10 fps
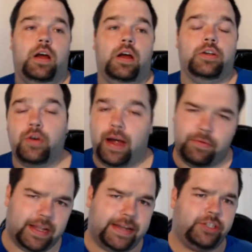So I
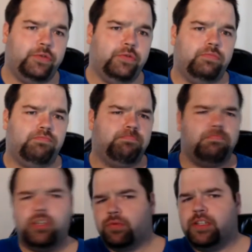would like to
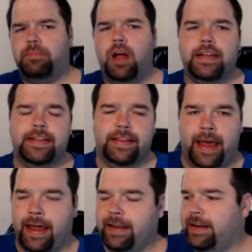just respond to that, and